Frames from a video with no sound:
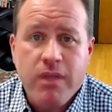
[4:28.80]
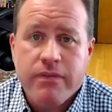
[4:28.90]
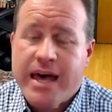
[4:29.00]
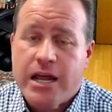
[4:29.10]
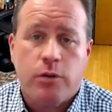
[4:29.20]

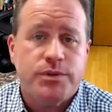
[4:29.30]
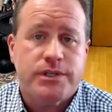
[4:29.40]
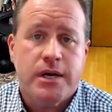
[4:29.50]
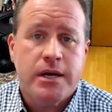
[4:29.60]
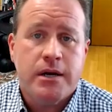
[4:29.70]
that
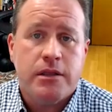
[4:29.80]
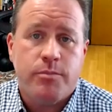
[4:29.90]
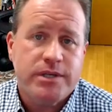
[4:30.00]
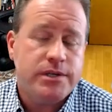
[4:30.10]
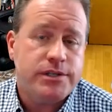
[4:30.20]
helps the
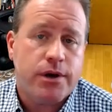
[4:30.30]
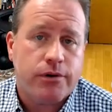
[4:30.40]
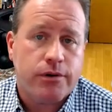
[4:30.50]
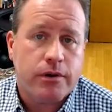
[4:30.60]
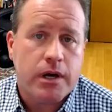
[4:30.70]
business
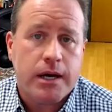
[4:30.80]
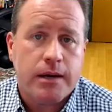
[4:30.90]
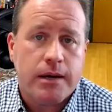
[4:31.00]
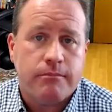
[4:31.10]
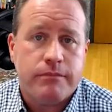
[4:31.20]
owner,
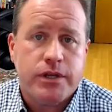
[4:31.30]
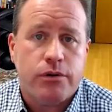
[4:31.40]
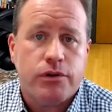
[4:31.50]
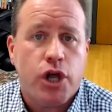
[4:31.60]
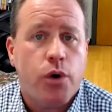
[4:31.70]

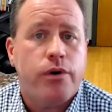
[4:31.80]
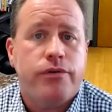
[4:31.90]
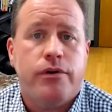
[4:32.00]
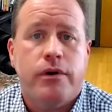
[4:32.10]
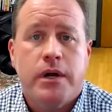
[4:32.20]
lower
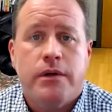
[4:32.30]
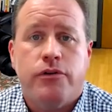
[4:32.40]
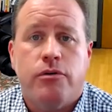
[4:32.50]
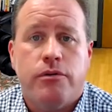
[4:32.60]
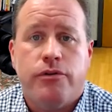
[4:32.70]

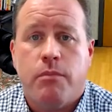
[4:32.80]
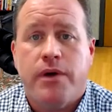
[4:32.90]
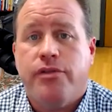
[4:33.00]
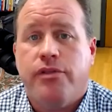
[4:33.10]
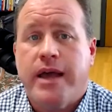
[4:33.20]
their
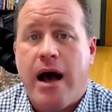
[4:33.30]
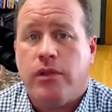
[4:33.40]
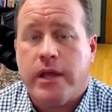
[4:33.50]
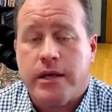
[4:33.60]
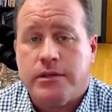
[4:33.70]
monthly
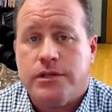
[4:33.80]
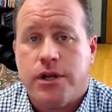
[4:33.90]
outlays.